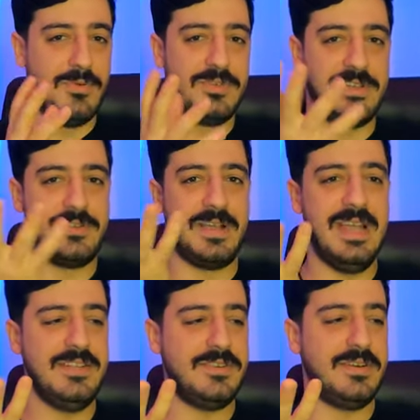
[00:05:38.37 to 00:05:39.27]
put it
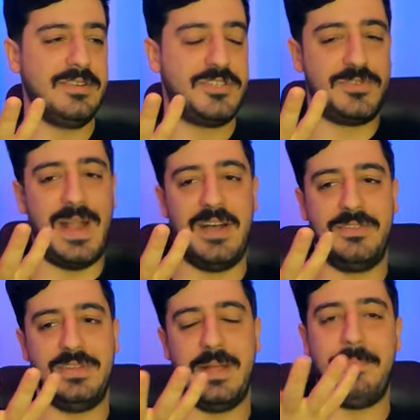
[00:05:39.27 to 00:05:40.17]
together,
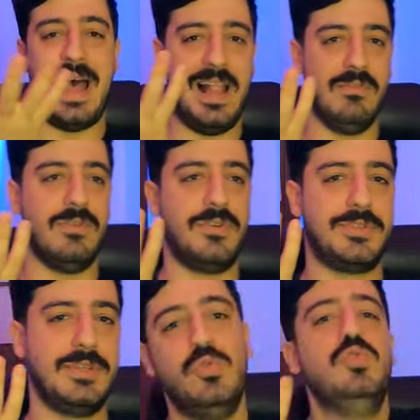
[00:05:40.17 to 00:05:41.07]
Shrouded and
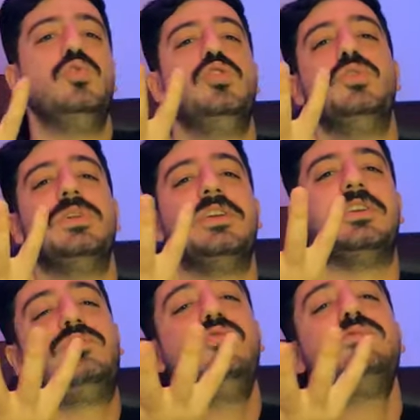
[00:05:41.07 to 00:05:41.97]
Palworld, two
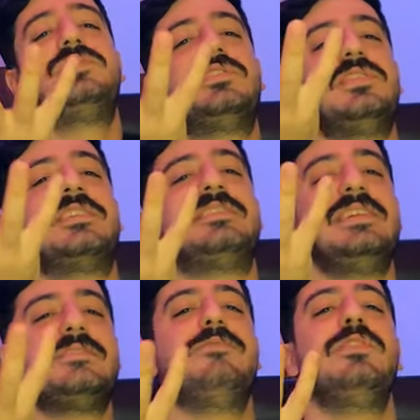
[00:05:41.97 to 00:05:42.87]
unique, two
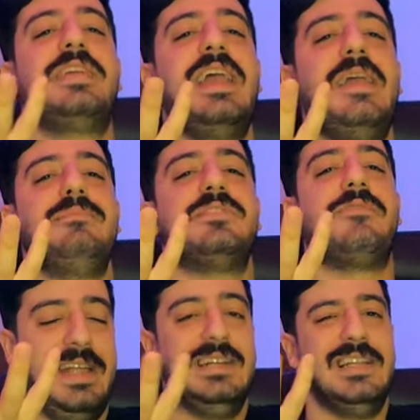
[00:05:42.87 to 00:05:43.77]
successful games
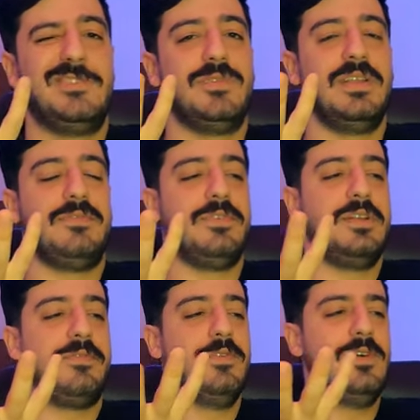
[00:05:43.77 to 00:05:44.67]
of early
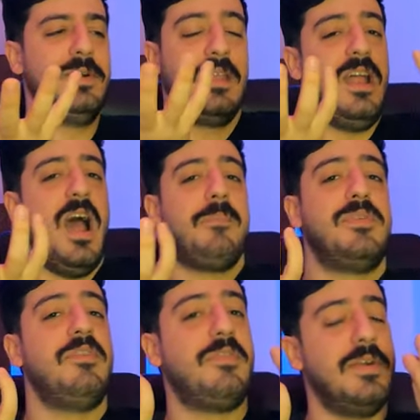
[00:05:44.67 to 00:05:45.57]
2024, you know, I
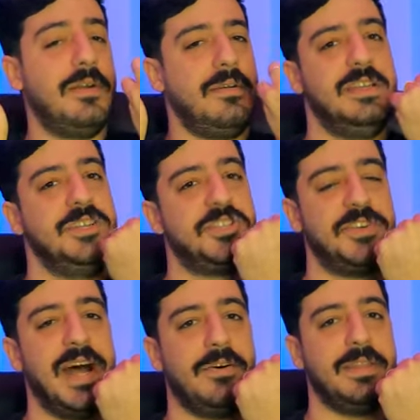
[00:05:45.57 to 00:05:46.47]
prefer
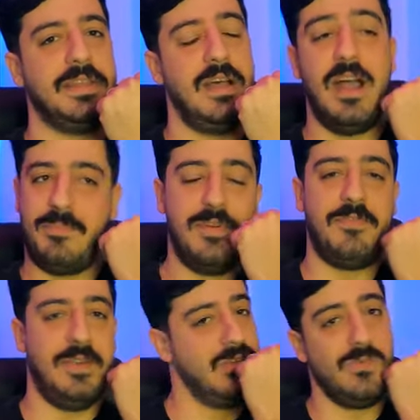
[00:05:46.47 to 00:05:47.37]
Enshrouded. I
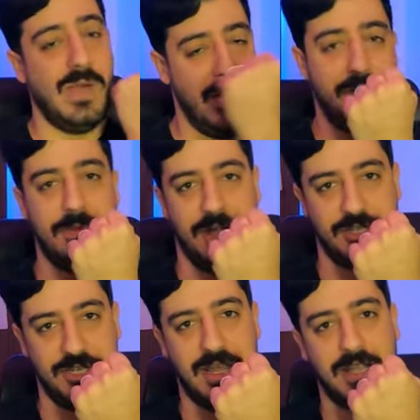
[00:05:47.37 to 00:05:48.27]
prefer it very
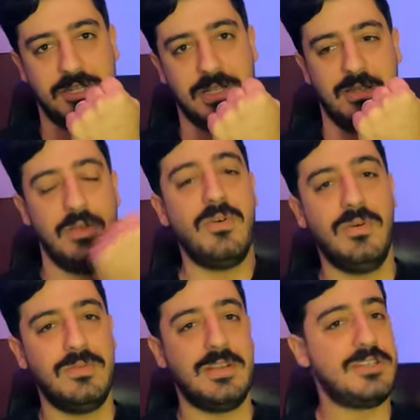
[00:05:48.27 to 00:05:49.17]
much, and actually, you
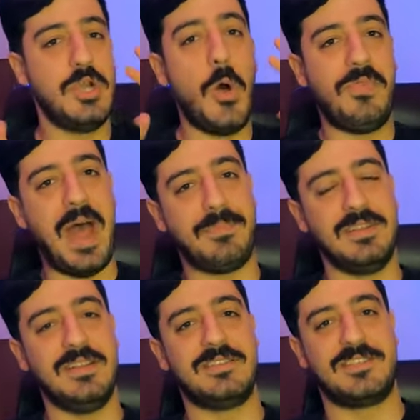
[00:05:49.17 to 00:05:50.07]
know, there's no doubt
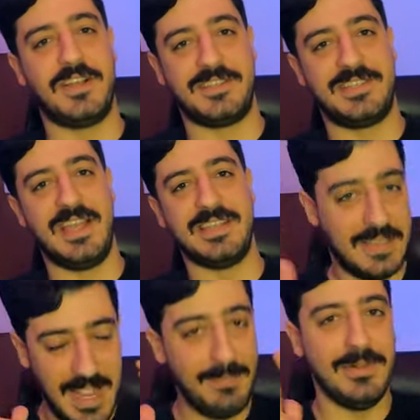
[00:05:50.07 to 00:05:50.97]
in their success.
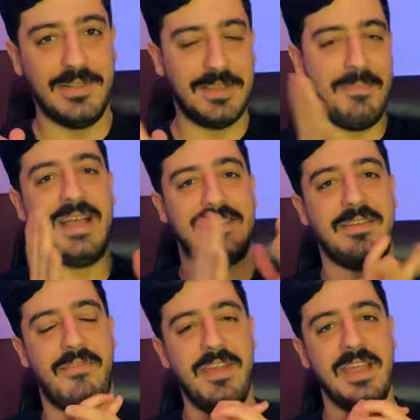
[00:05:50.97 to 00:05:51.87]
They build a
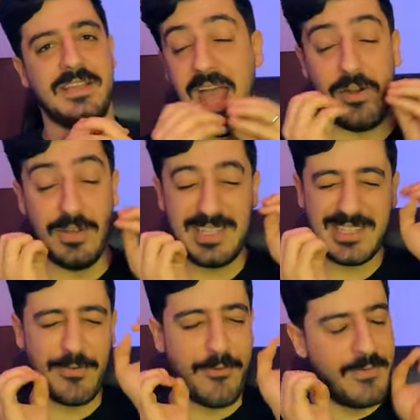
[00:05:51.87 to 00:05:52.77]
massive thing, and
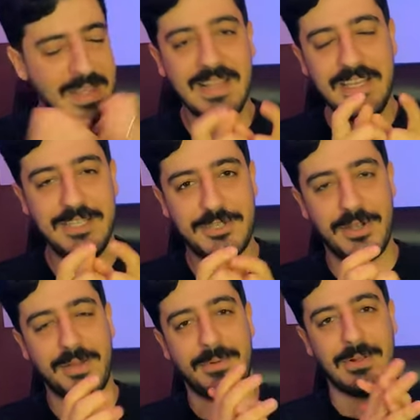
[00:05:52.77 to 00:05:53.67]
it's really
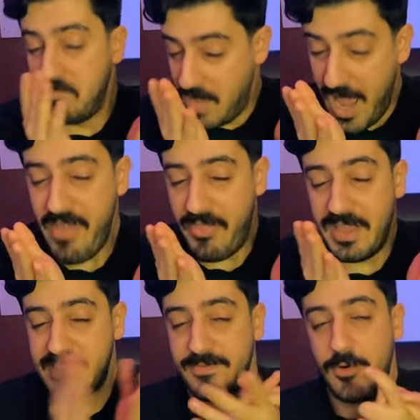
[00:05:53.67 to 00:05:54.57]
enjoyable. I think
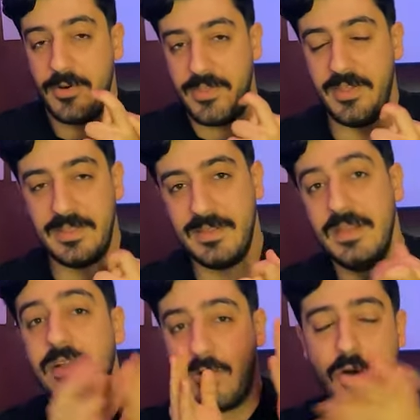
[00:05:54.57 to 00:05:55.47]
it's worth it
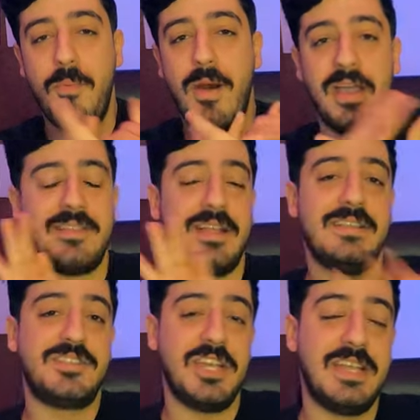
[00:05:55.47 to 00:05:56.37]
go buy it and
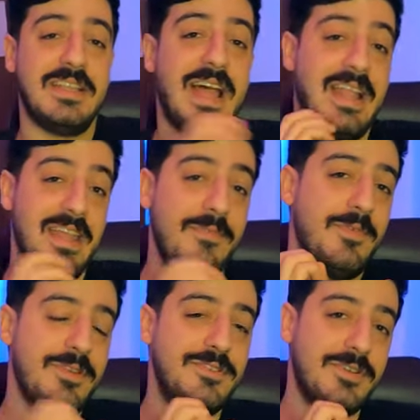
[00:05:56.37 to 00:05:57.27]
check it and if
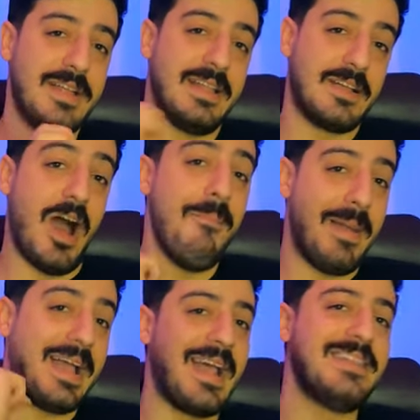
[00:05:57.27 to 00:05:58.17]
you enjoy that come
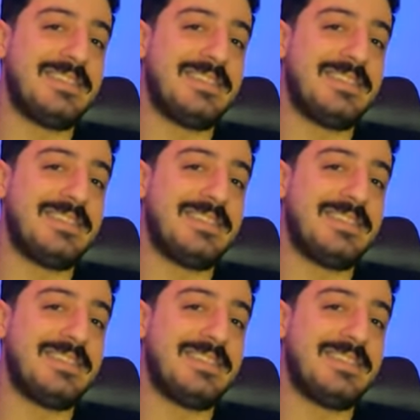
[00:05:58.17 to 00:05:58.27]
back and